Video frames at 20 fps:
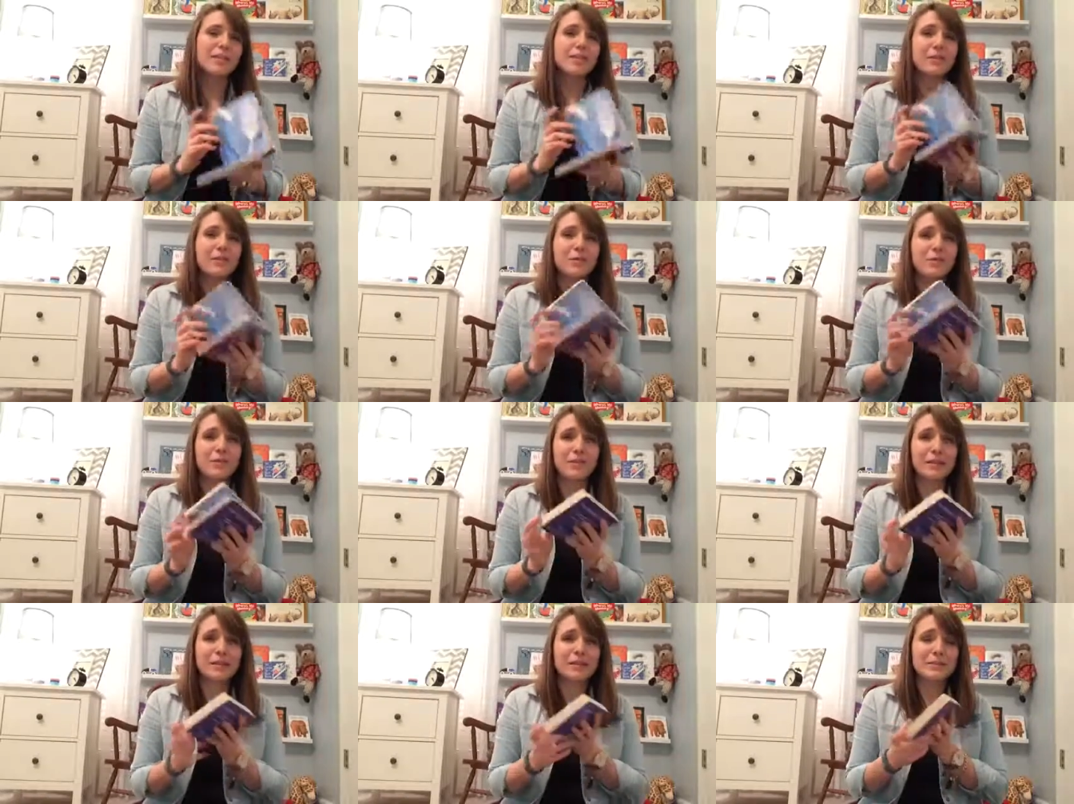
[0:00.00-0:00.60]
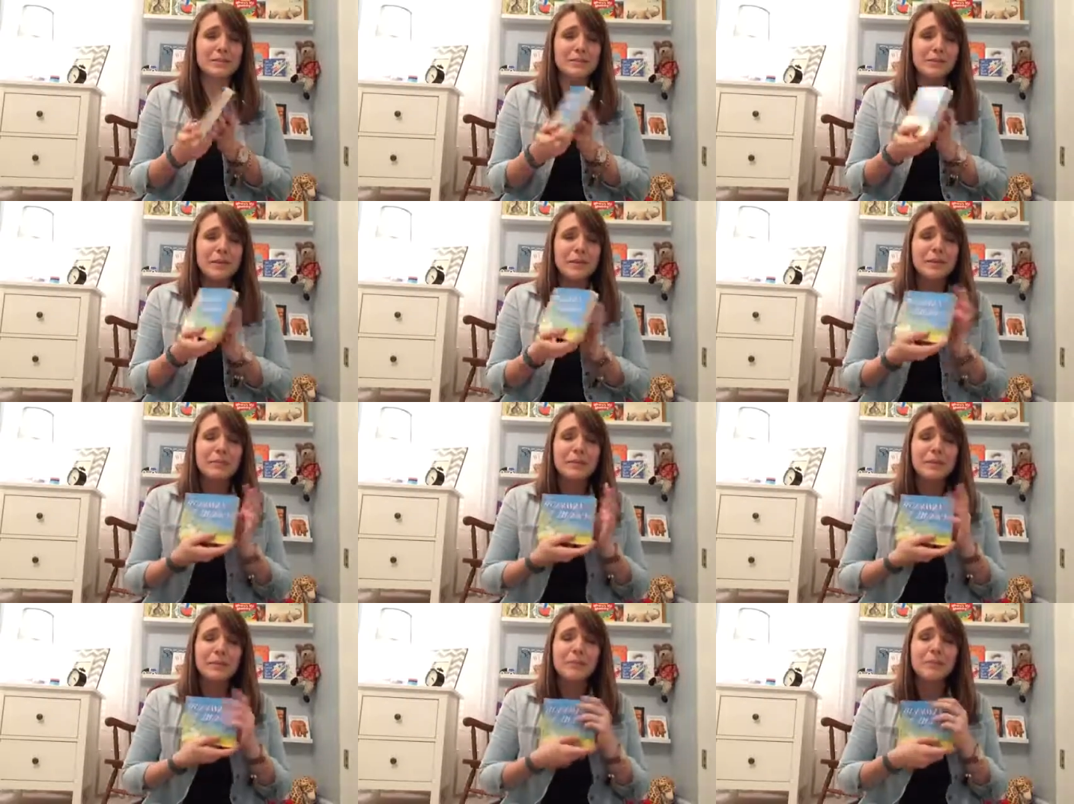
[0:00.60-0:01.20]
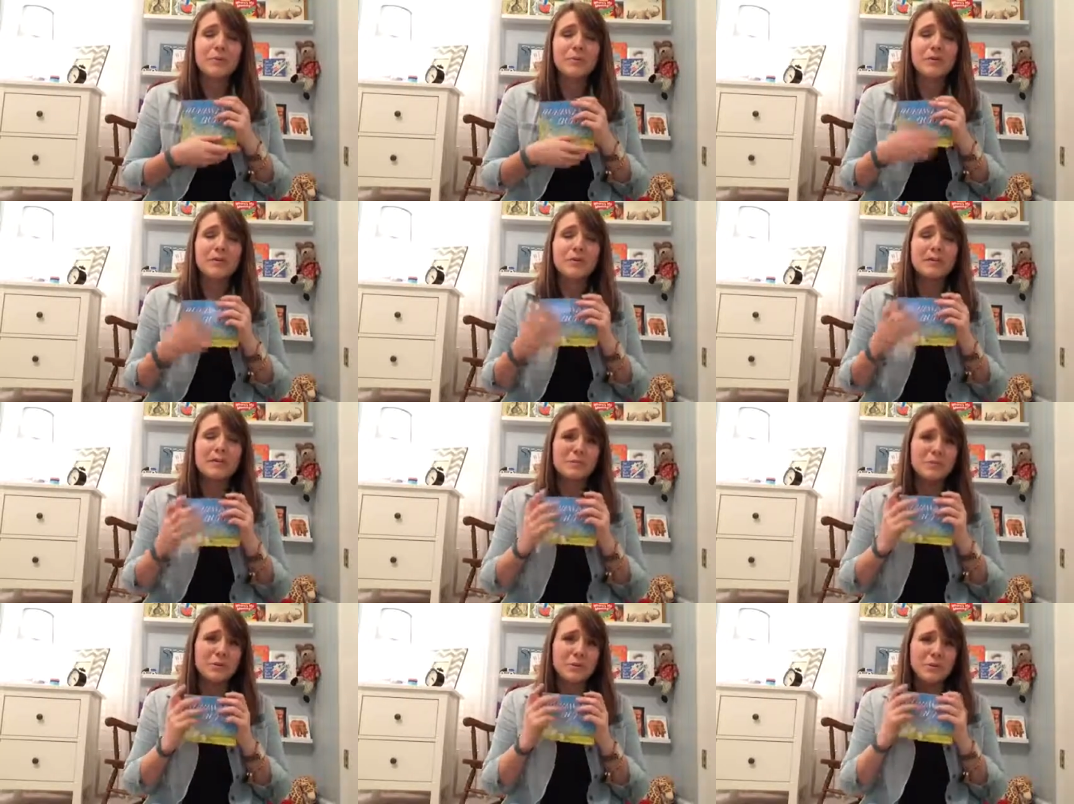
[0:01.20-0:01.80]
The only thing I don't like about the book
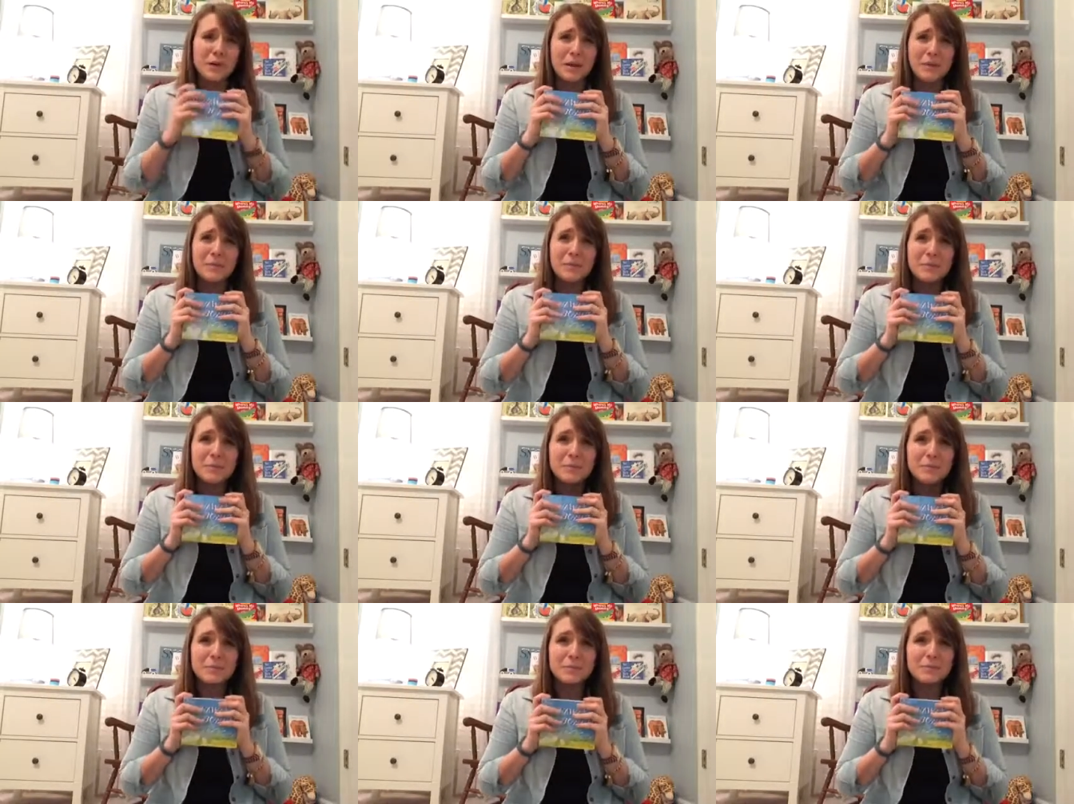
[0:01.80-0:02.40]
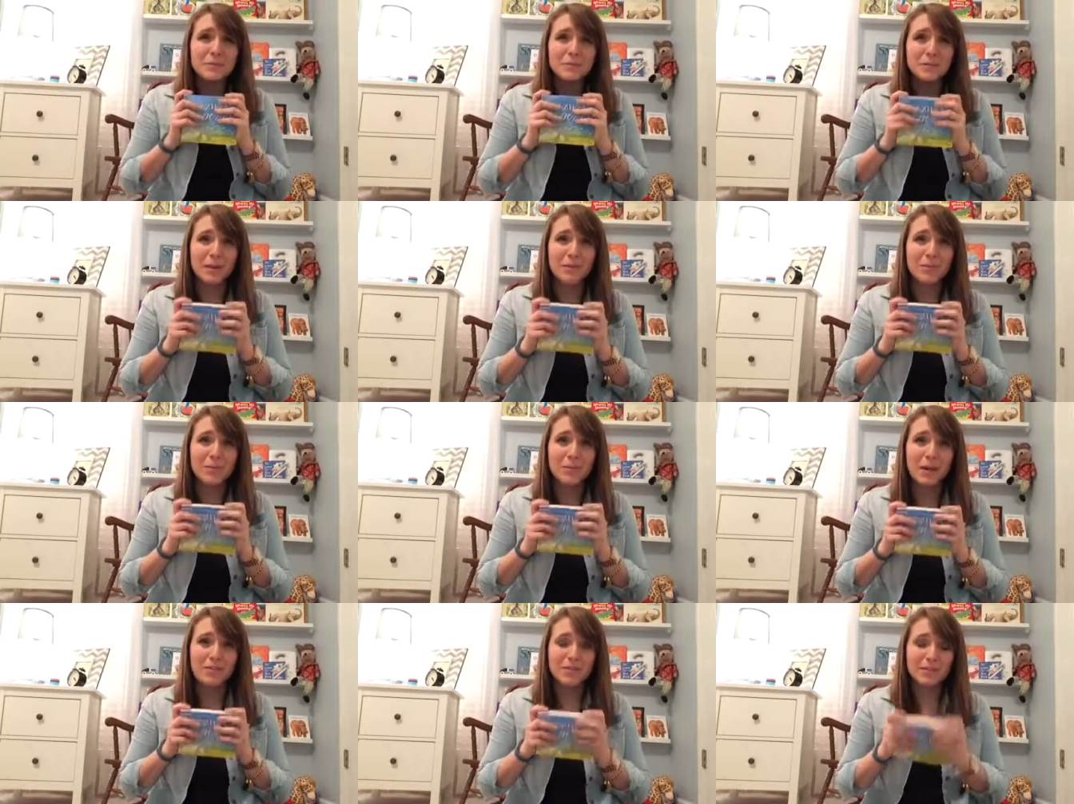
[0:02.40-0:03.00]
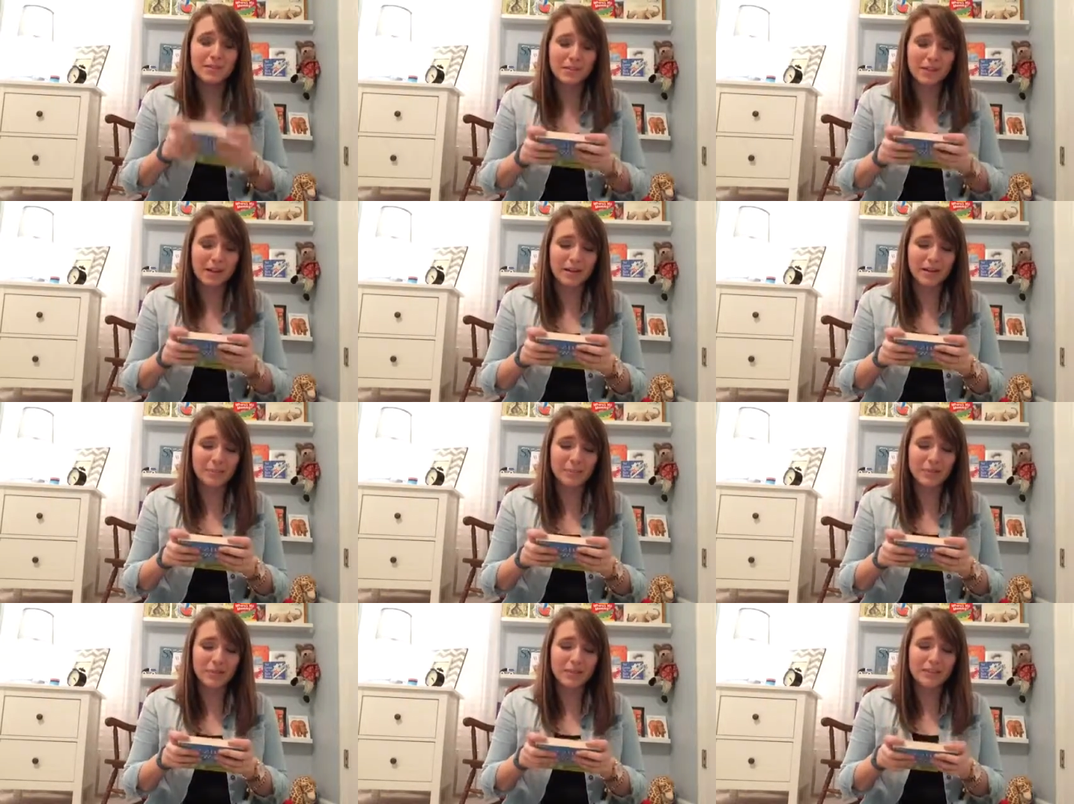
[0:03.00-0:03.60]
is what a lot of people seem to love about these
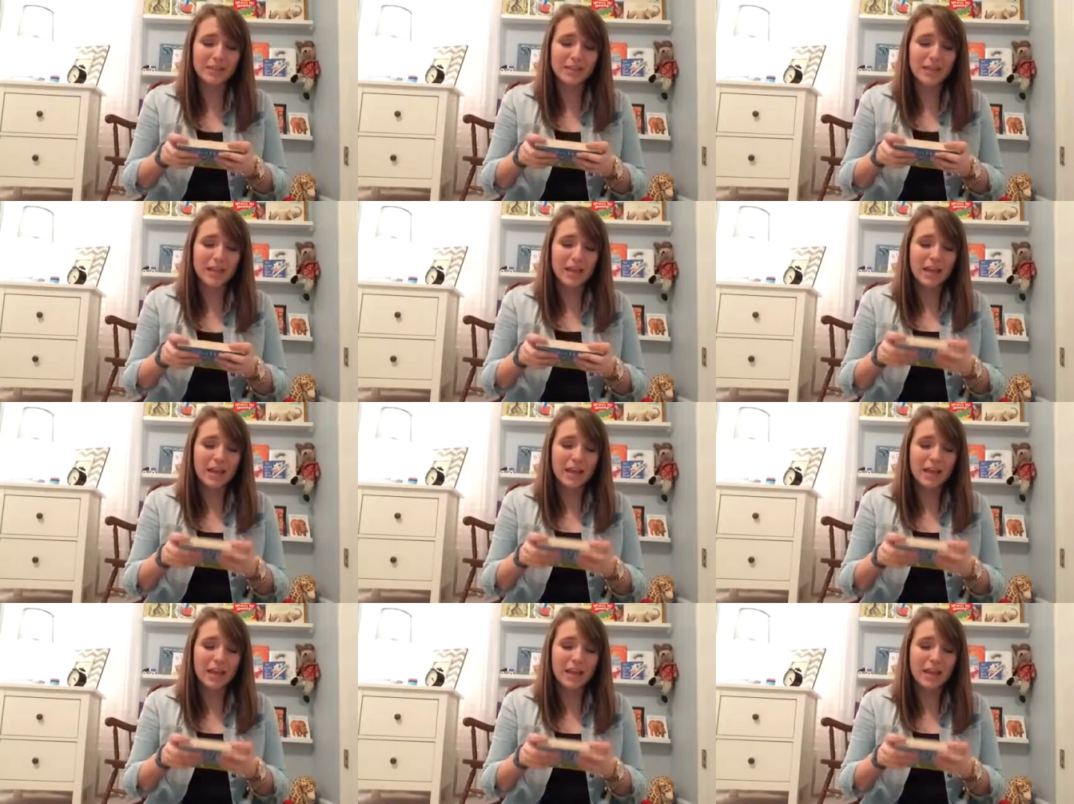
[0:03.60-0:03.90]
kind of books,